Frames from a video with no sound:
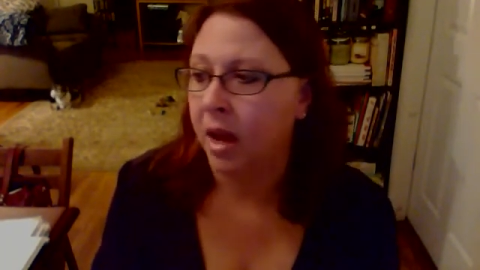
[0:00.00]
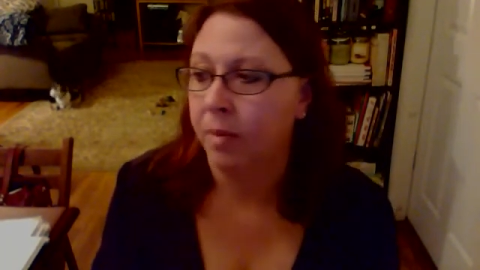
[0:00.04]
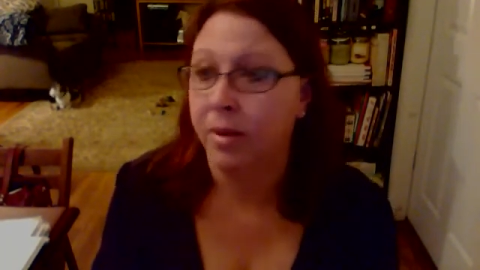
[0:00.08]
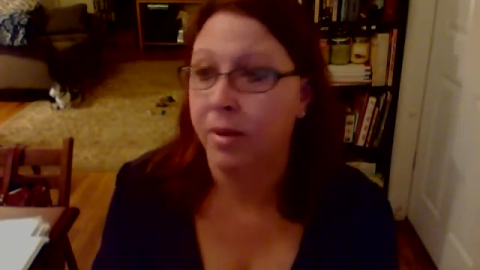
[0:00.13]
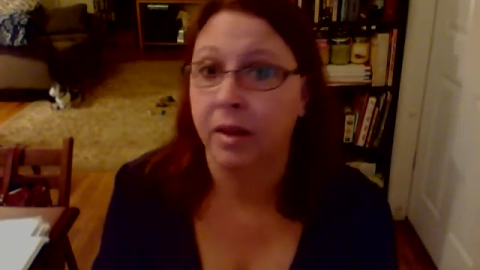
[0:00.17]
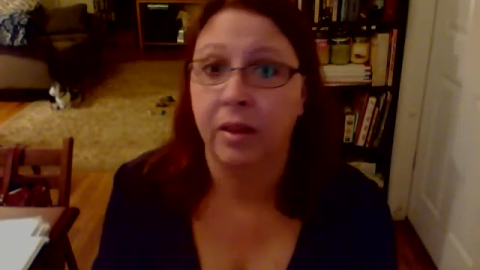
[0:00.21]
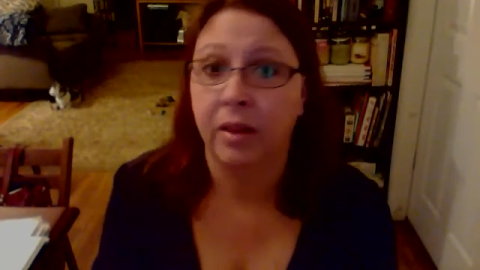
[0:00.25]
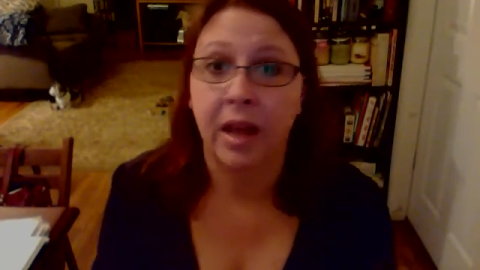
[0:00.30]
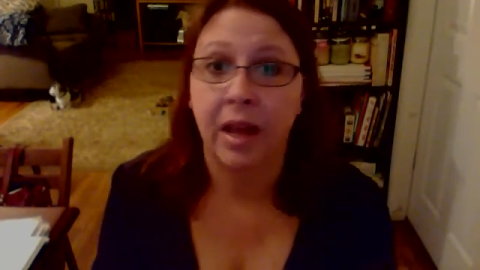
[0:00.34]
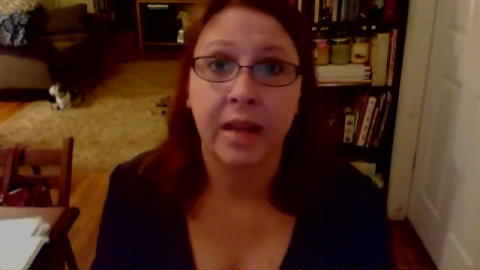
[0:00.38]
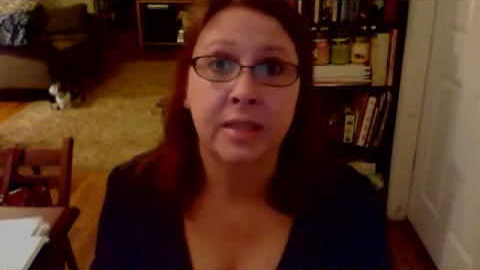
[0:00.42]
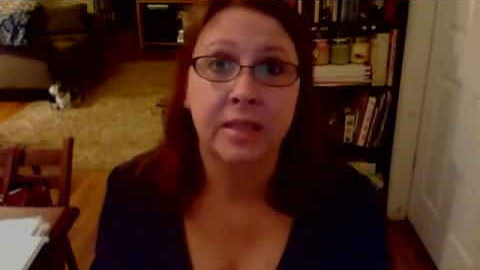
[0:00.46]
And
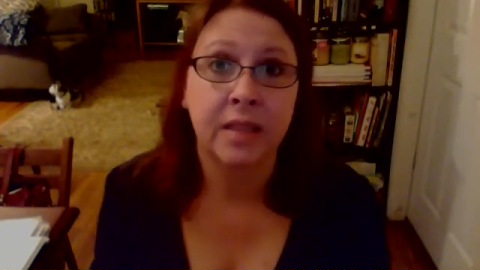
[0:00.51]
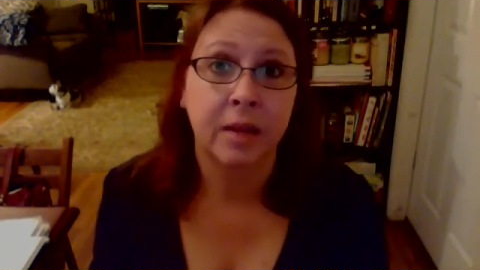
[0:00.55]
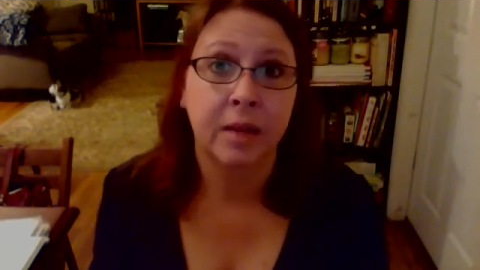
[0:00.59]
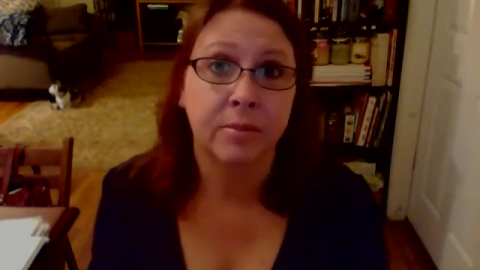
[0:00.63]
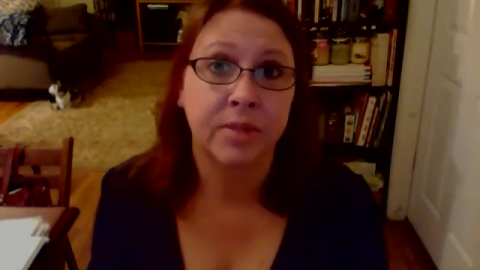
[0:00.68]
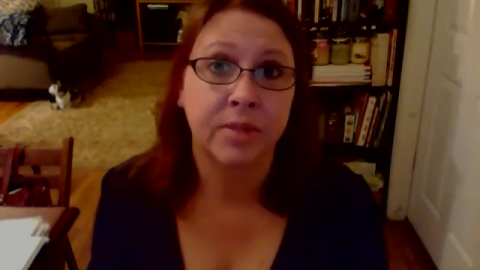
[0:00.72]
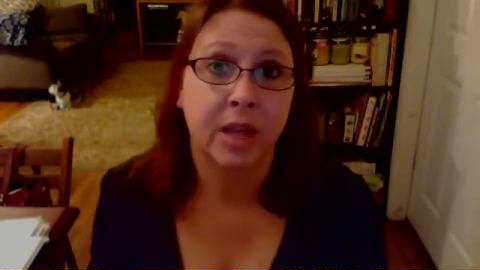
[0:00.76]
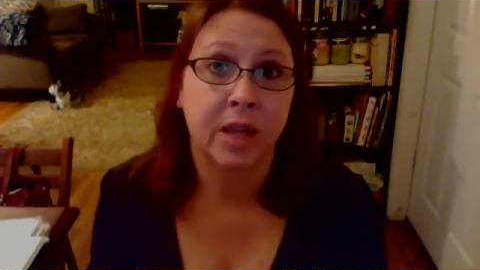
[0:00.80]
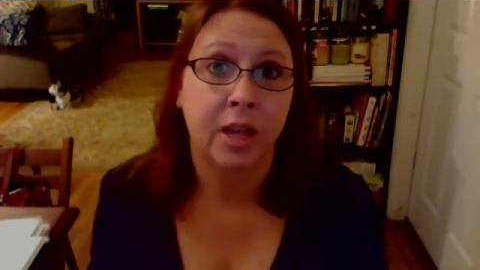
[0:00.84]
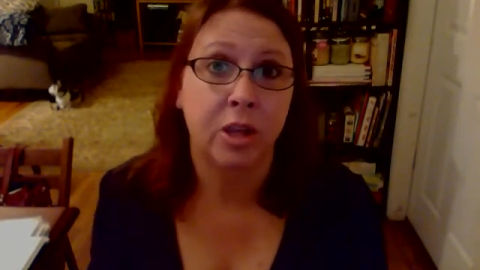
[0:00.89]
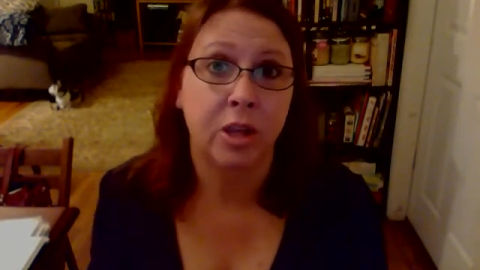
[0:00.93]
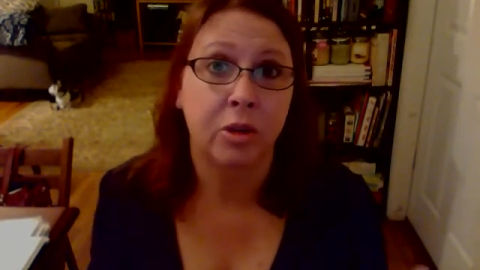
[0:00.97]
a lot of
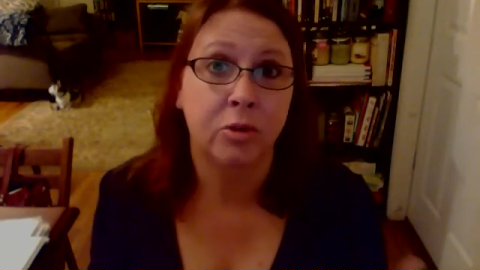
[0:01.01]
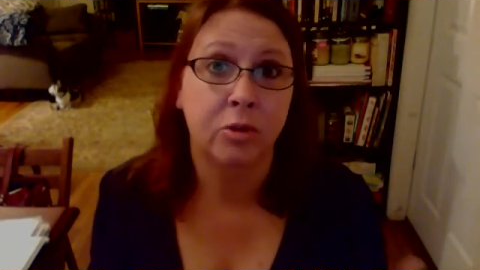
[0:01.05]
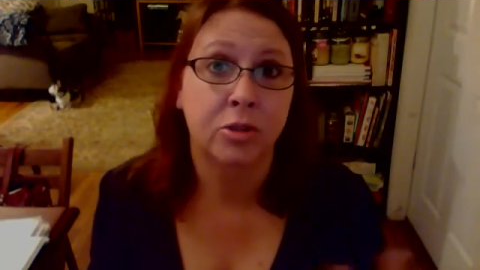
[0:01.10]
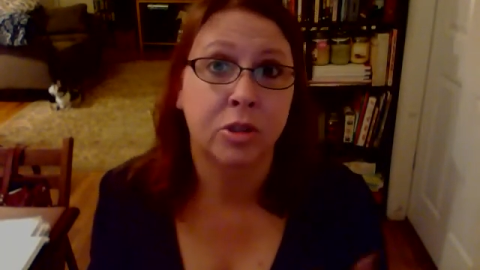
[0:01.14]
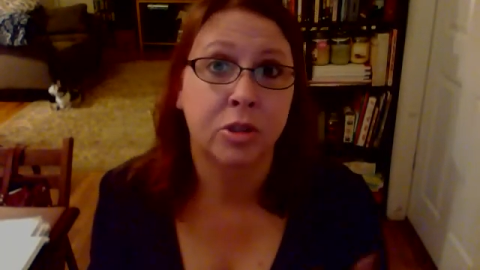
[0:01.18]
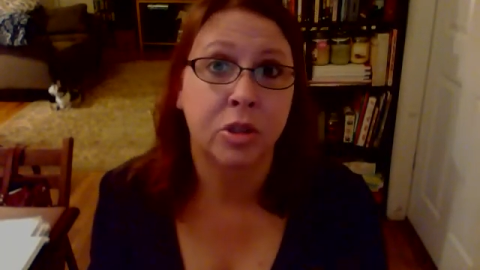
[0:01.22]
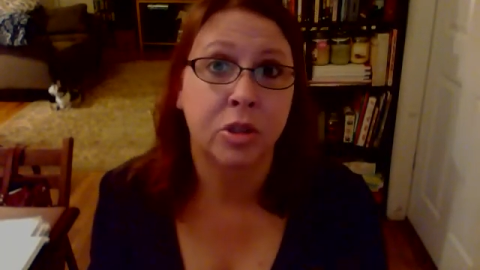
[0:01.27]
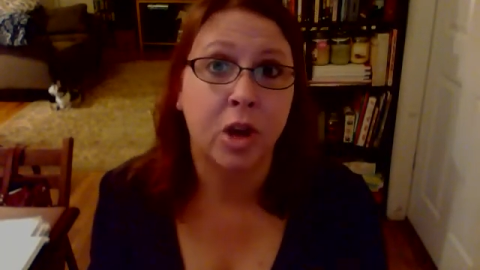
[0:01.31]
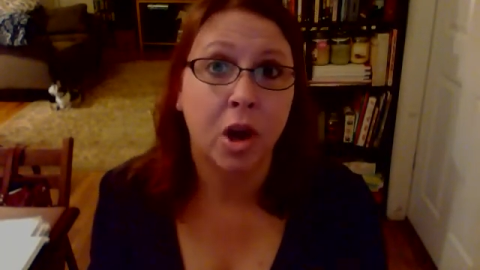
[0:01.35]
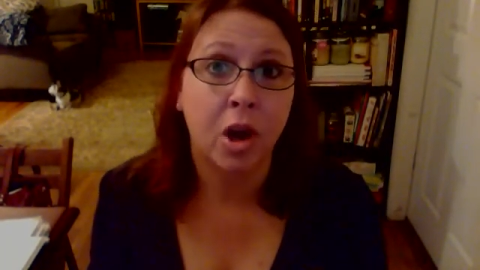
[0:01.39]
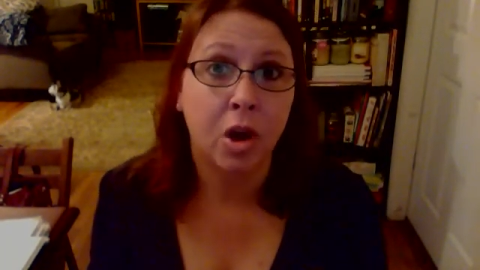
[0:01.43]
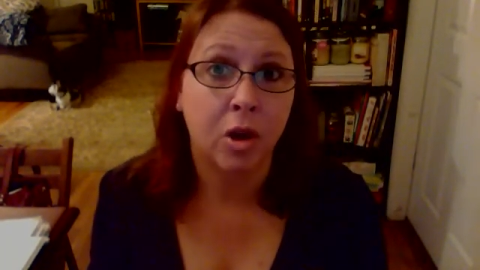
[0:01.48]
times I
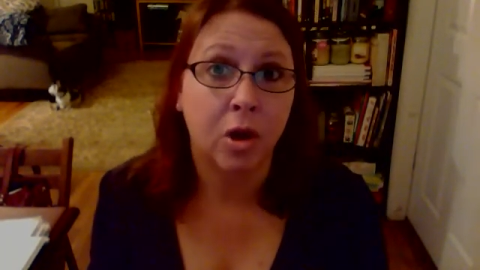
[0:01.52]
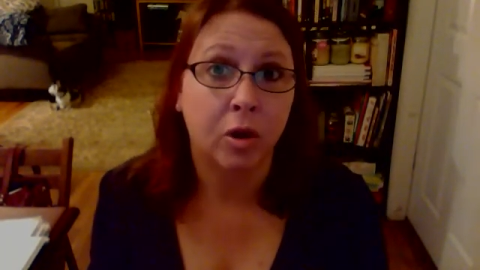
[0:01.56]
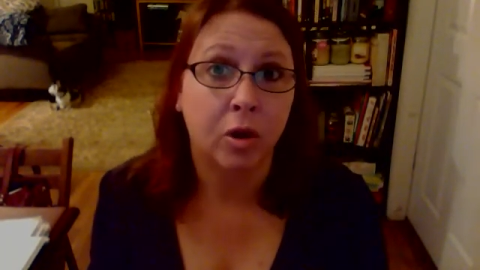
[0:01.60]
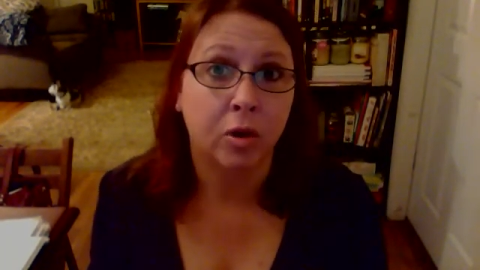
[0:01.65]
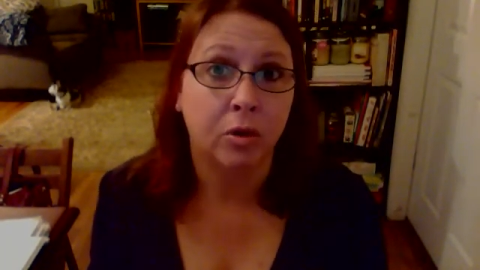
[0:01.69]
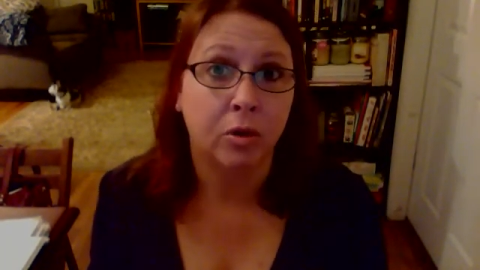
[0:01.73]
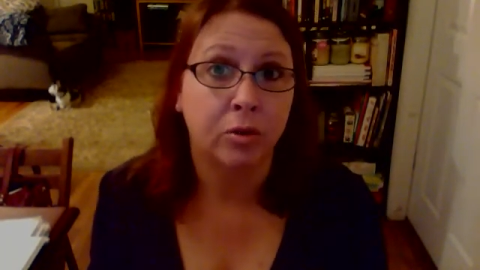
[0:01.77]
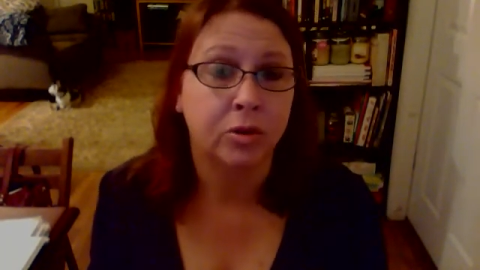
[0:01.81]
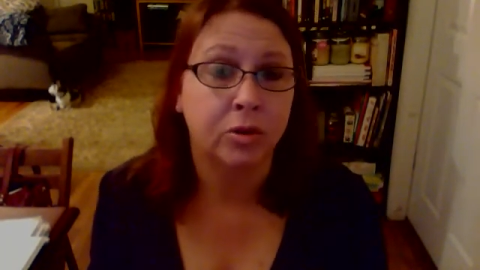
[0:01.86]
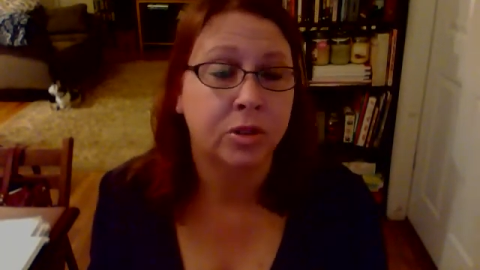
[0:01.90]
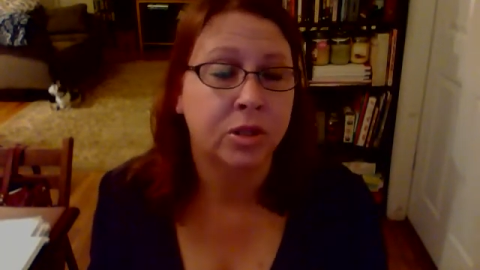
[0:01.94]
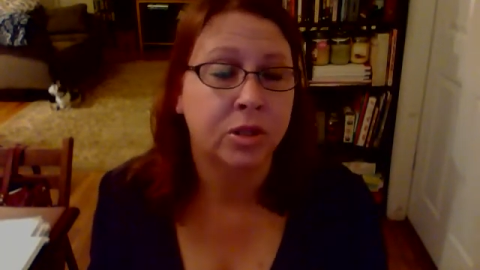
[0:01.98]
use
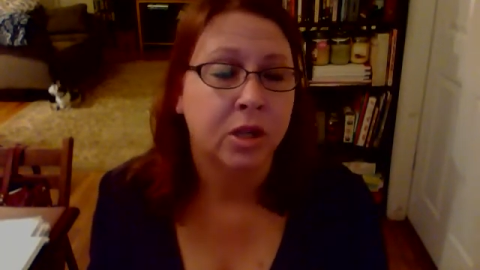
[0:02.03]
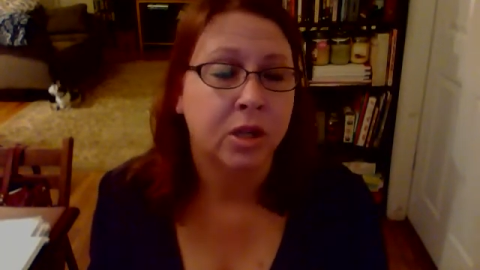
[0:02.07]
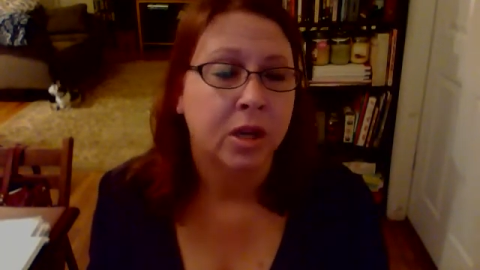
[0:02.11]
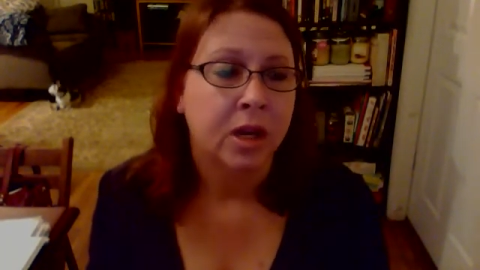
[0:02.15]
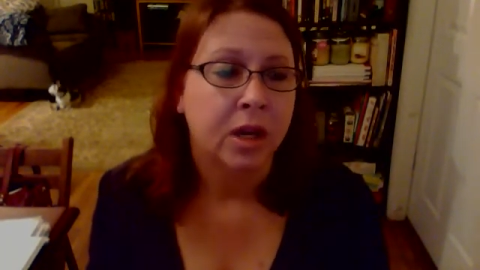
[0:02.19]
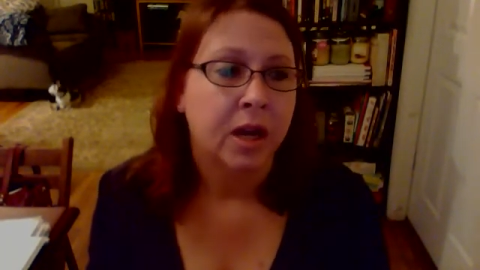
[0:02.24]
those